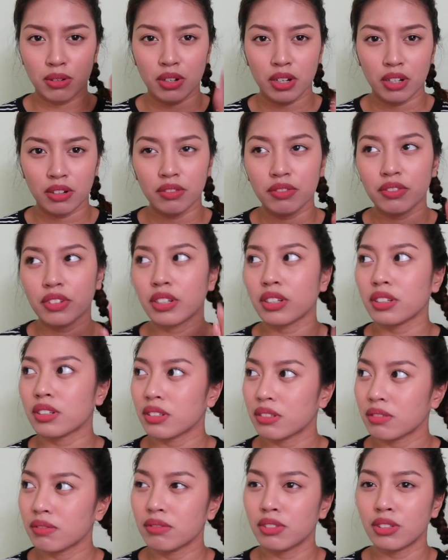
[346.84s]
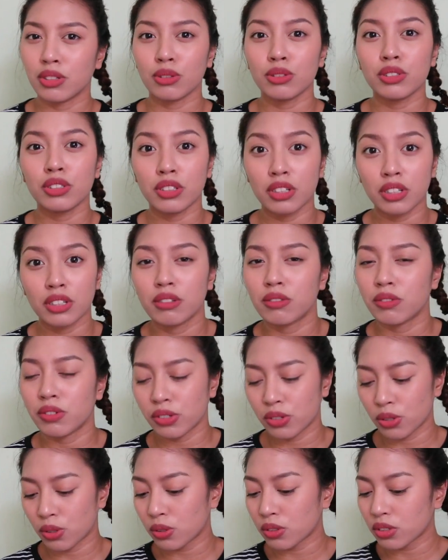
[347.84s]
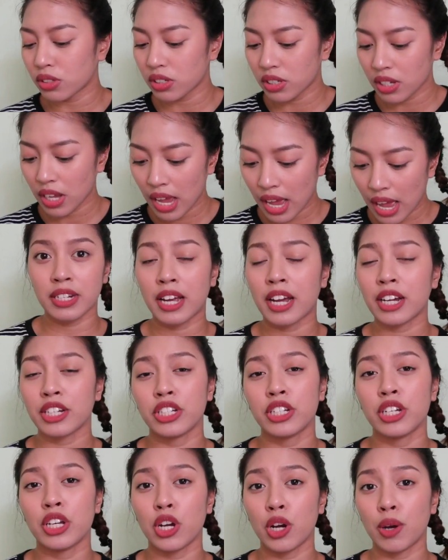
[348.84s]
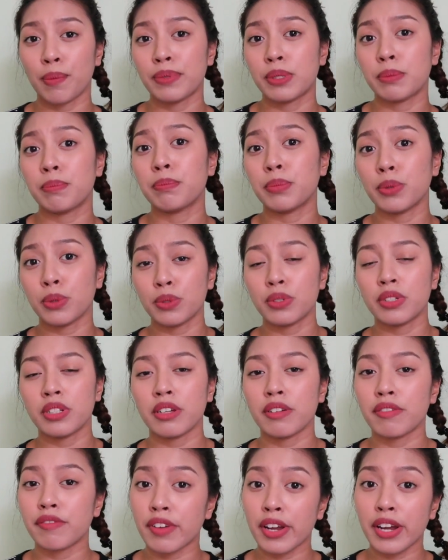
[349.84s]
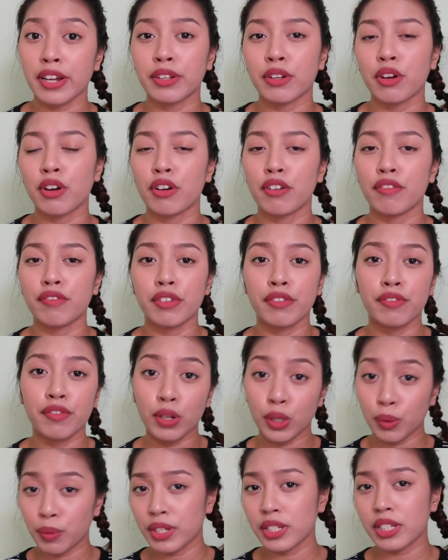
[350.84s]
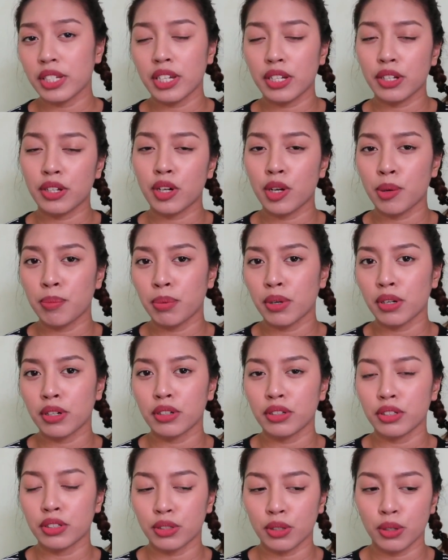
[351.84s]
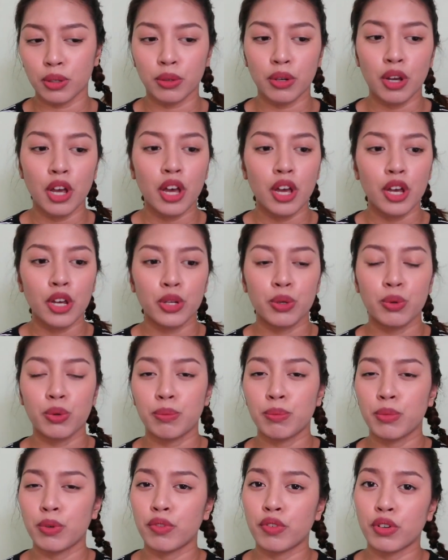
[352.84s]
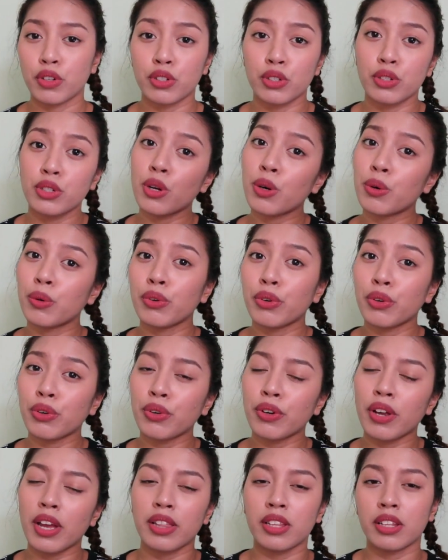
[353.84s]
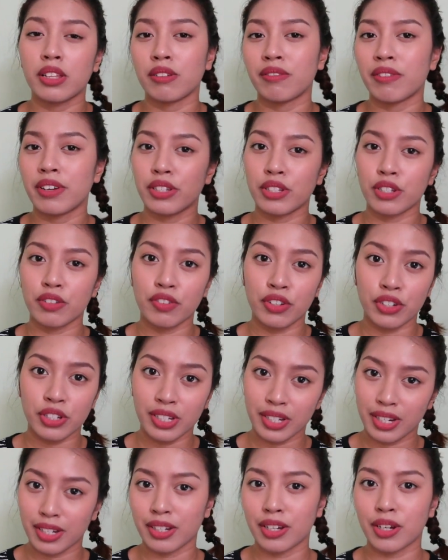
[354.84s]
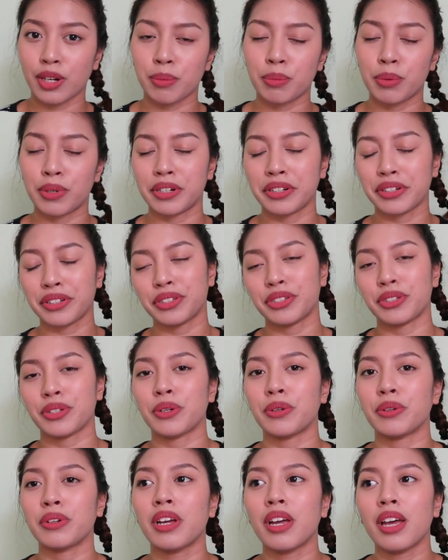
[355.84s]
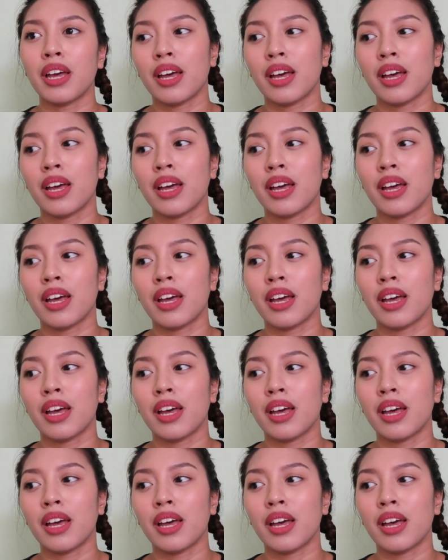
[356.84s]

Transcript: to kind of like, you know, see the results. It actually helps boost the effect of the following skincare products. So you would move on to toner and then the rest of your skincare products. So